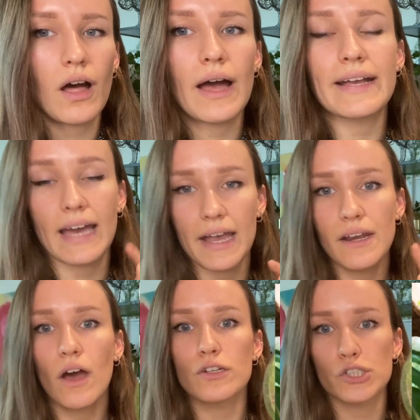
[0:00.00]

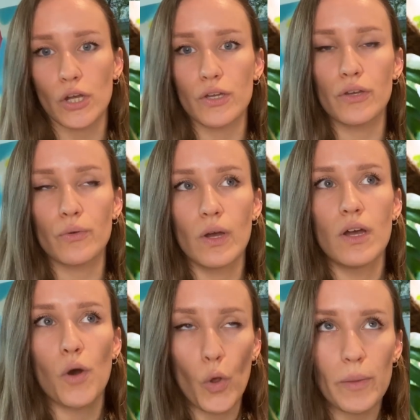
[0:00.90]
Again, I'll show you
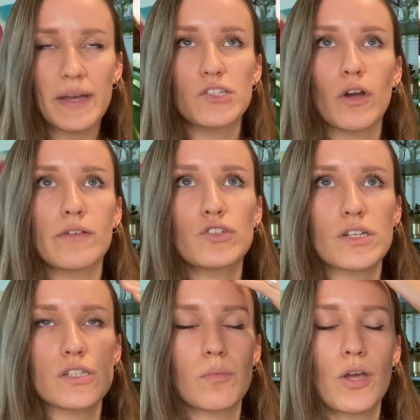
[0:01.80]
on the picture I've
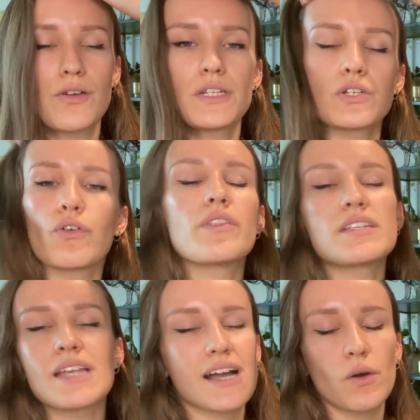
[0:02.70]
just uploaded, or the
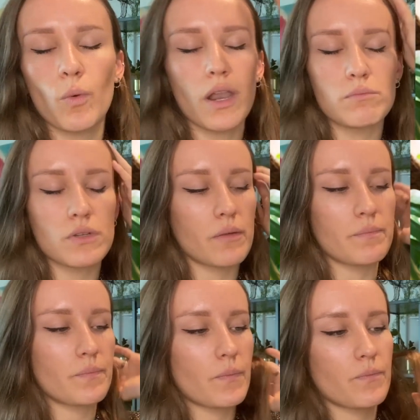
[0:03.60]
second one,
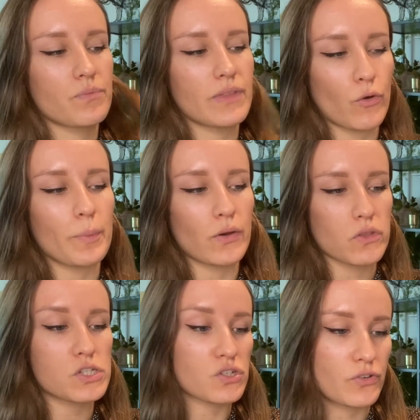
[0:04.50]
they'll be on the
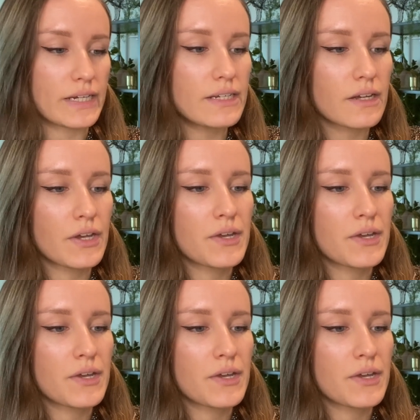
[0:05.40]
screen.